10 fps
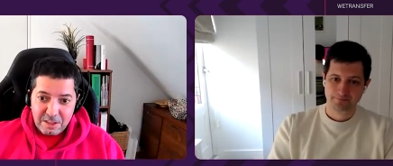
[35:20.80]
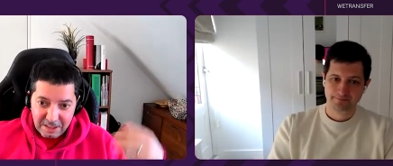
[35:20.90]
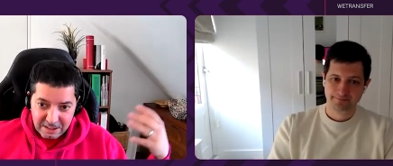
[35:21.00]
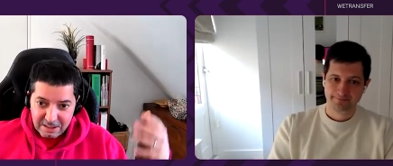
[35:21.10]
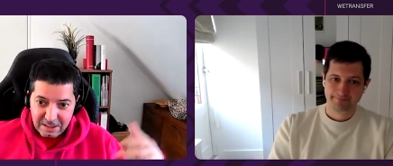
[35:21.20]
Speaker 1: and
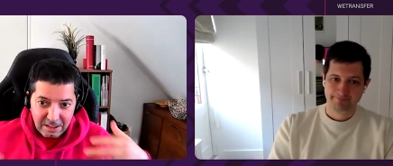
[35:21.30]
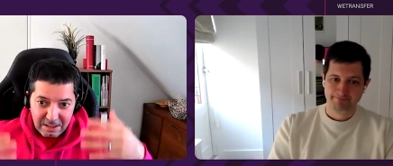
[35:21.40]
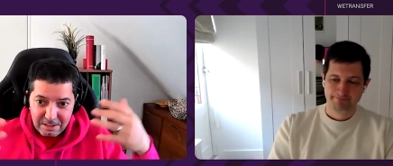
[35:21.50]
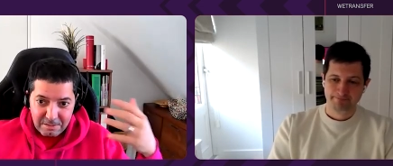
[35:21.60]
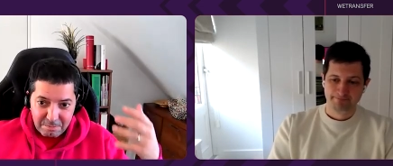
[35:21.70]
there's still
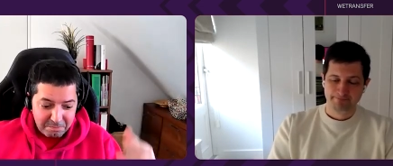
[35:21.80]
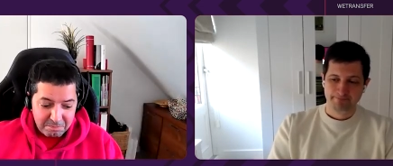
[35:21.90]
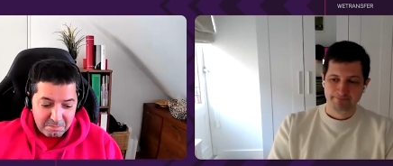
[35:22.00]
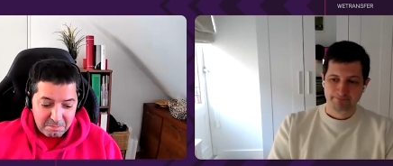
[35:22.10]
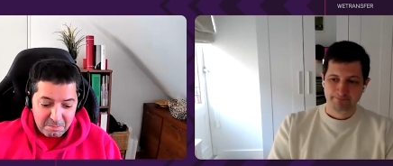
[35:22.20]

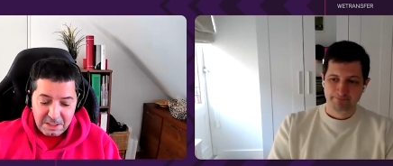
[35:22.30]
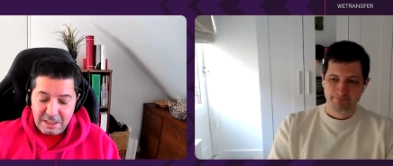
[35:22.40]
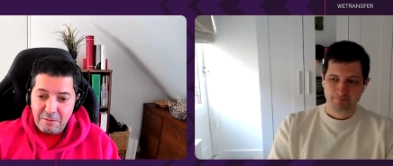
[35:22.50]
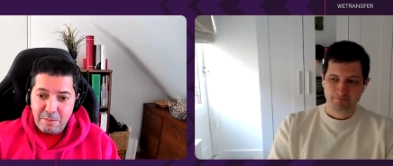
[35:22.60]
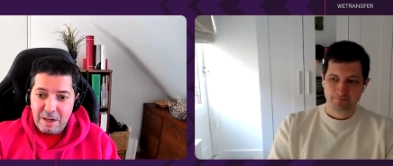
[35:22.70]

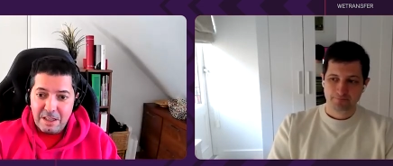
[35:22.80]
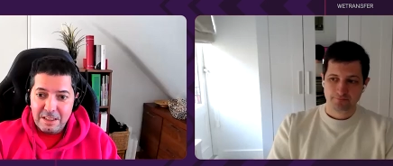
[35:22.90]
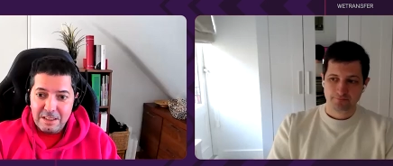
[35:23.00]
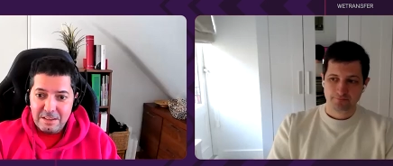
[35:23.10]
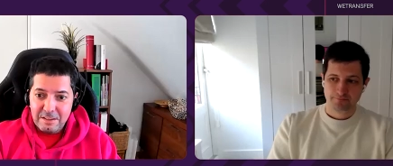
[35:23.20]
enough
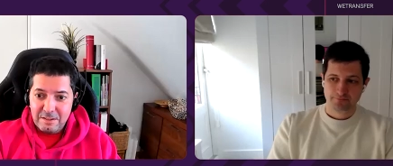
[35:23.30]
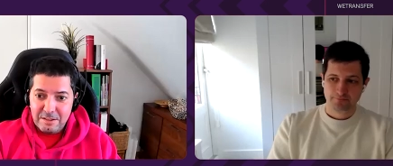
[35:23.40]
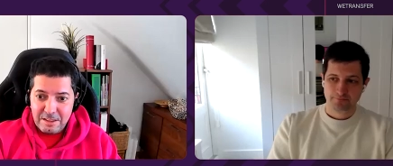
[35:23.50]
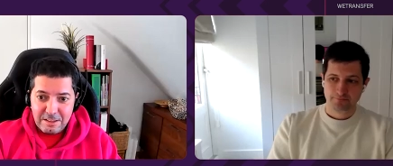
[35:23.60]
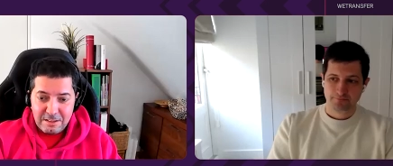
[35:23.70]
market, or
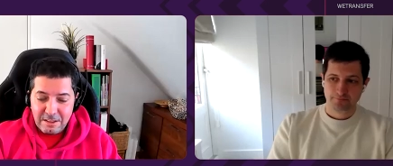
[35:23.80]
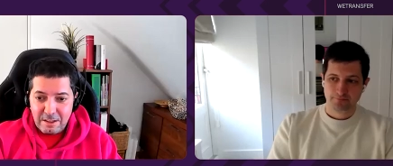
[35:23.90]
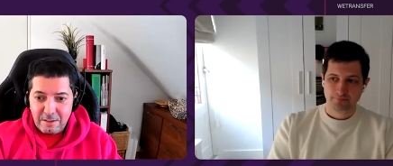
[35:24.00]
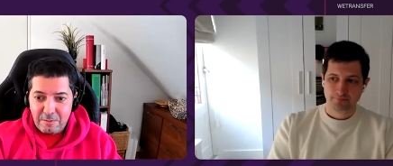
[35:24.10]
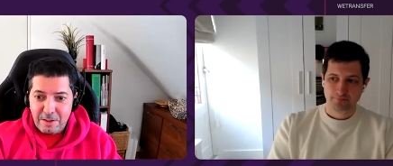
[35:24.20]
there's a
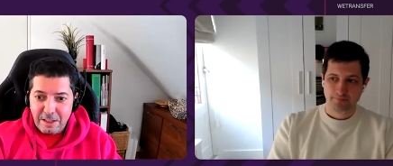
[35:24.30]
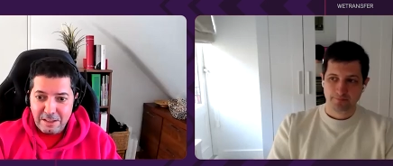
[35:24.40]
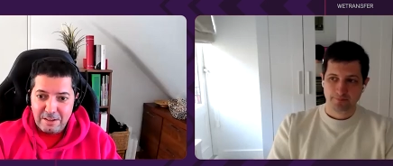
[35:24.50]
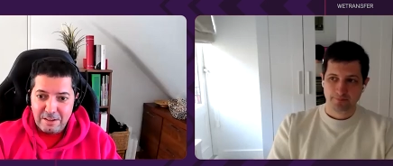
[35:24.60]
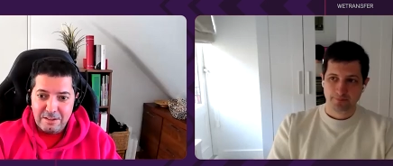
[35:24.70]
lot of
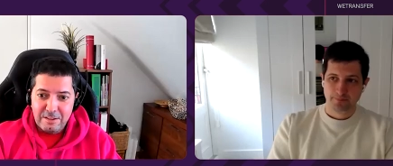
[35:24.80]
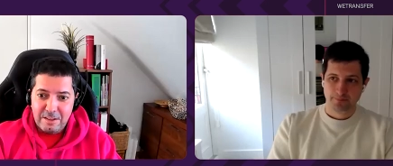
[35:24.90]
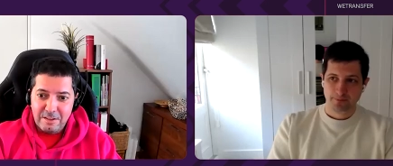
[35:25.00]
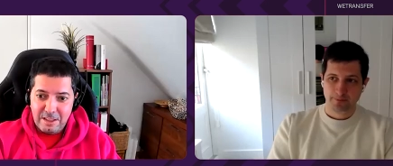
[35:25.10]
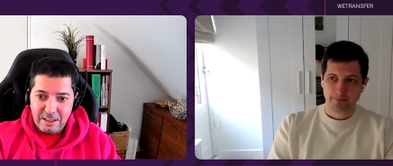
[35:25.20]
failure also
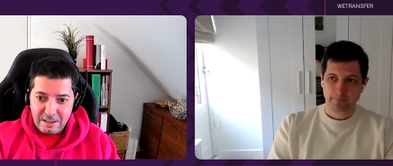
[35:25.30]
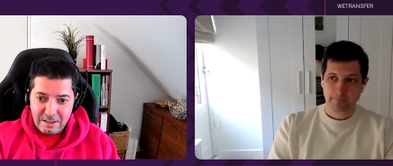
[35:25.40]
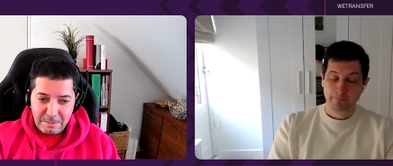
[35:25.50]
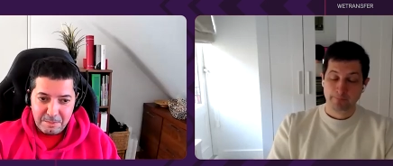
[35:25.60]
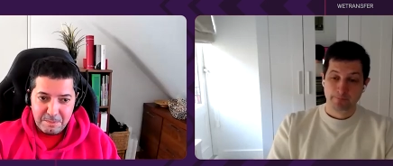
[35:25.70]
out there?
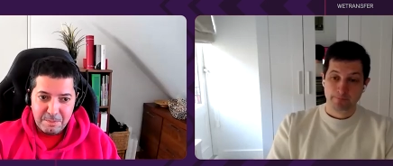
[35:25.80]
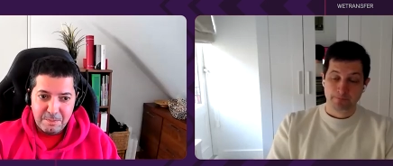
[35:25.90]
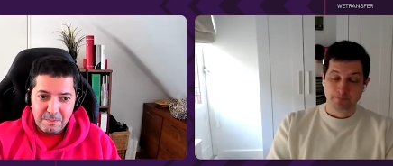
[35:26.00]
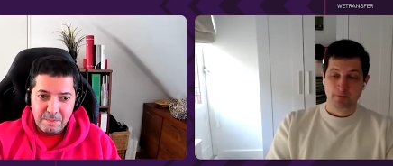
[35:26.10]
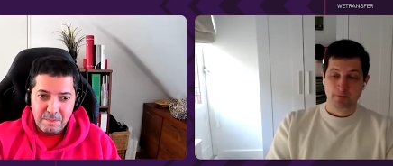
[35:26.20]

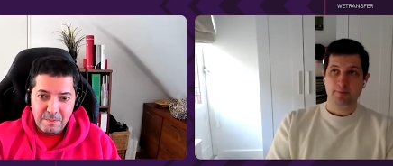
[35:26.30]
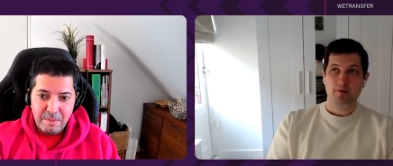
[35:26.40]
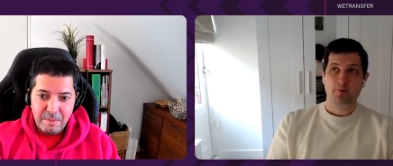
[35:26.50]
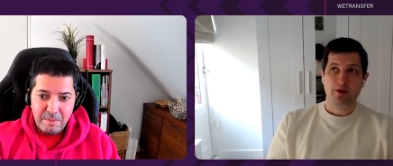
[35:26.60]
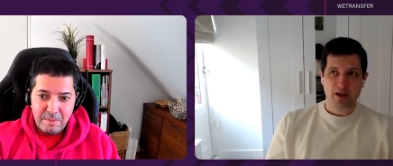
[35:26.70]
Speaker 2: I
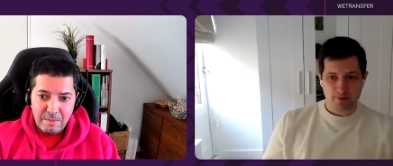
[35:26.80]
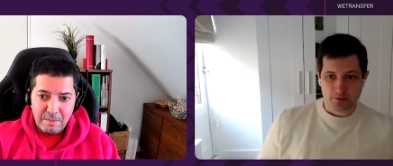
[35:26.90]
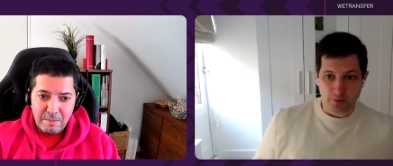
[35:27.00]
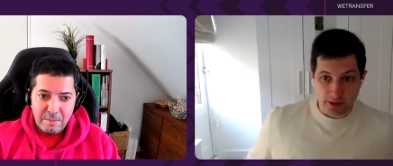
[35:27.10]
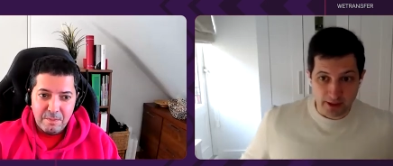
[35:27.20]
mean, when I
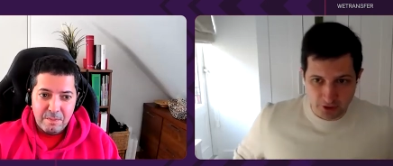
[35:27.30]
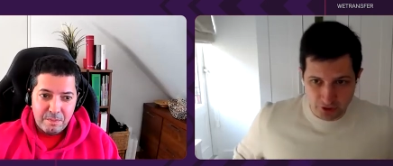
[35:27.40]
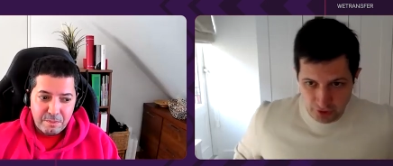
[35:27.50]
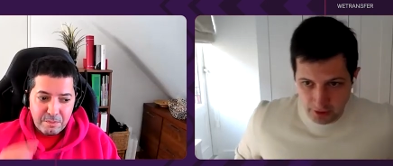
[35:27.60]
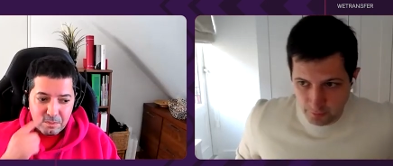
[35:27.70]
was working
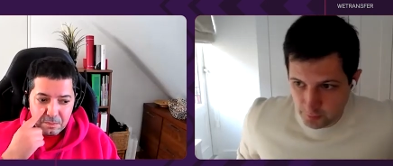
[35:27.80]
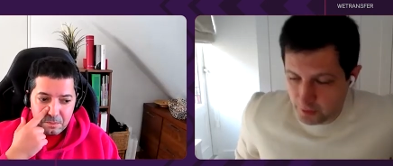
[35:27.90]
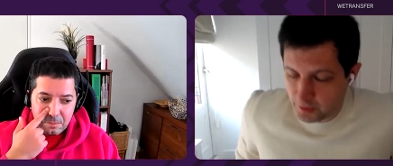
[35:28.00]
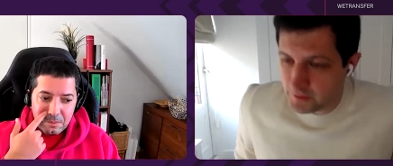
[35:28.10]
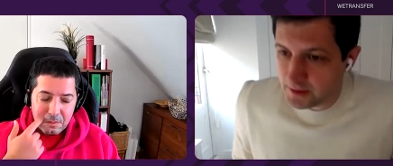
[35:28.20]
at Joyn, what
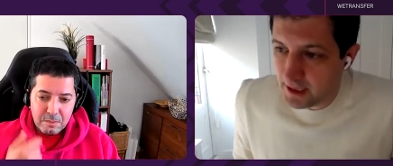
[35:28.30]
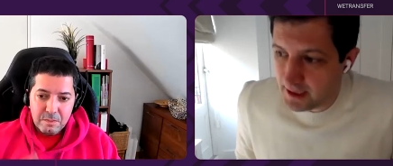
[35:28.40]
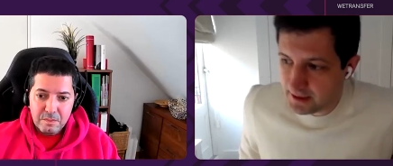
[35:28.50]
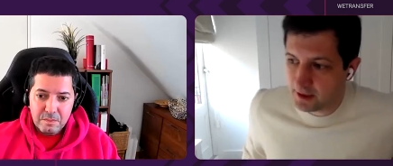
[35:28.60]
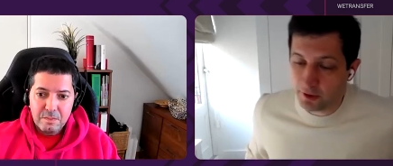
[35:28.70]
we used to
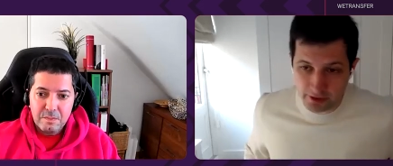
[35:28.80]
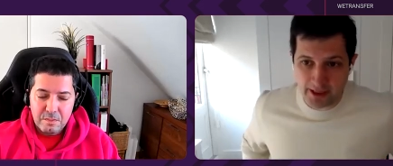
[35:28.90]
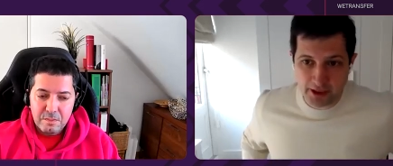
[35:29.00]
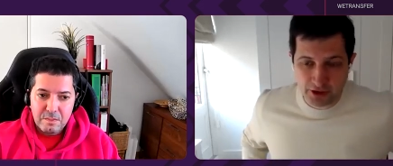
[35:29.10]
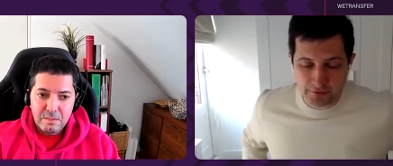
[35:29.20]
say is the
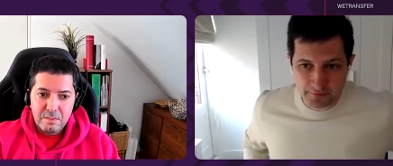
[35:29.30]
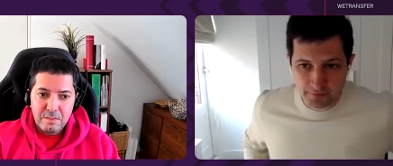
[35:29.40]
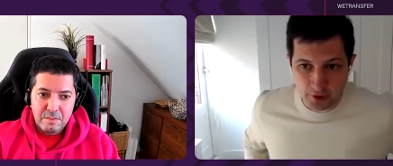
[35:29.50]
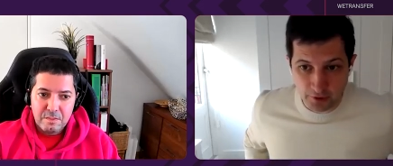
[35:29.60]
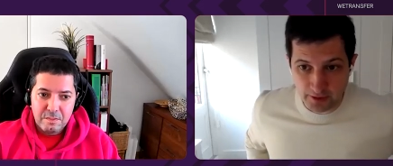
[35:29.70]
golden age of
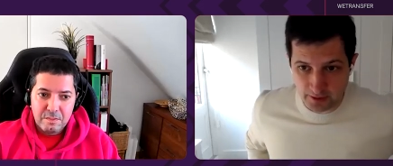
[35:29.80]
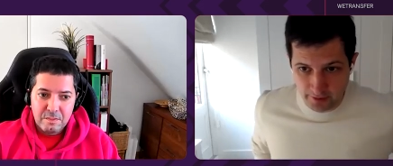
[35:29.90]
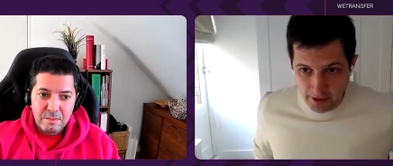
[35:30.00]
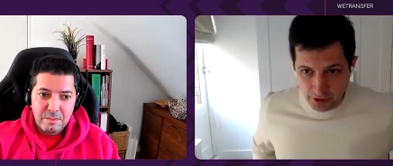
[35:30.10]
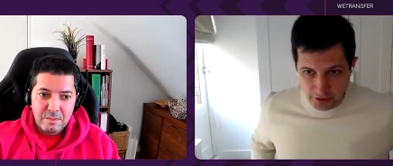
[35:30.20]
content
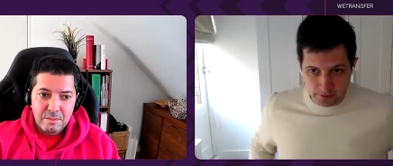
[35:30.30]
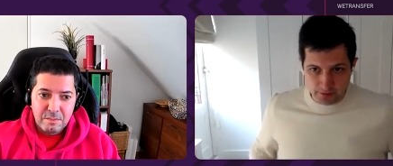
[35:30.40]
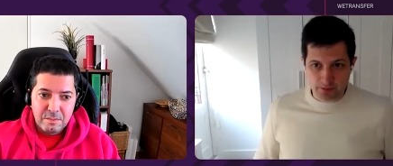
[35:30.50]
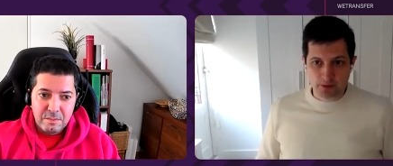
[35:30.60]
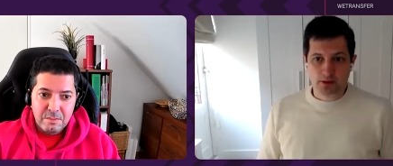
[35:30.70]
creation.
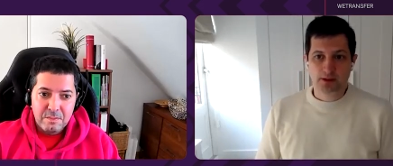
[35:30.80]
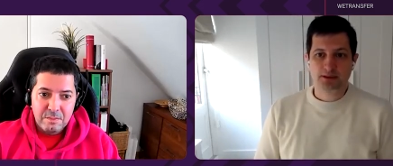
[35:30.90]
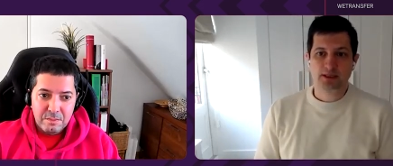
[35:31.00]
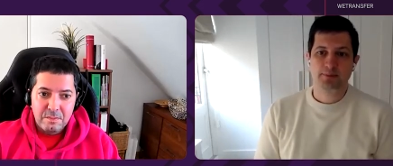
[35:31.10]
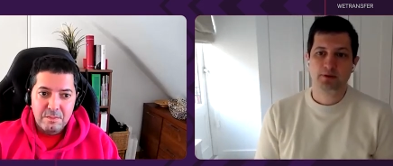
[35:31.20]
Uh,
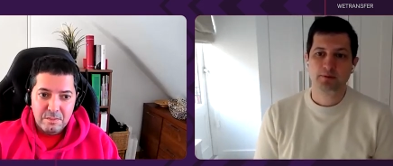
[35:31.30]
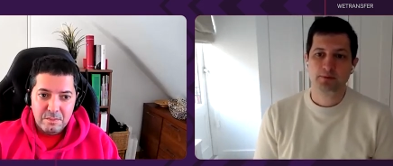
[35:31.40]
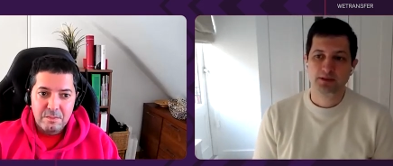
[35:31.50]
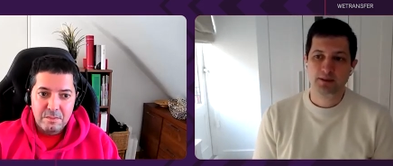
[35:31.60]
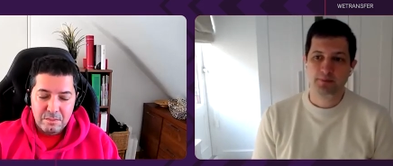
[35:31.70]

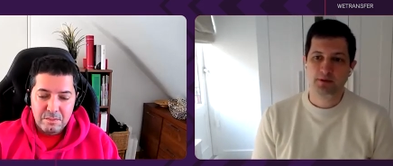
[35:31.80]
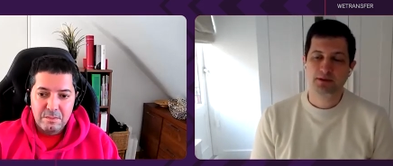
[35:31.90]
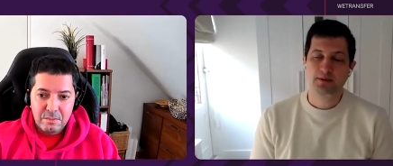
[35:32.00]
simple, simple,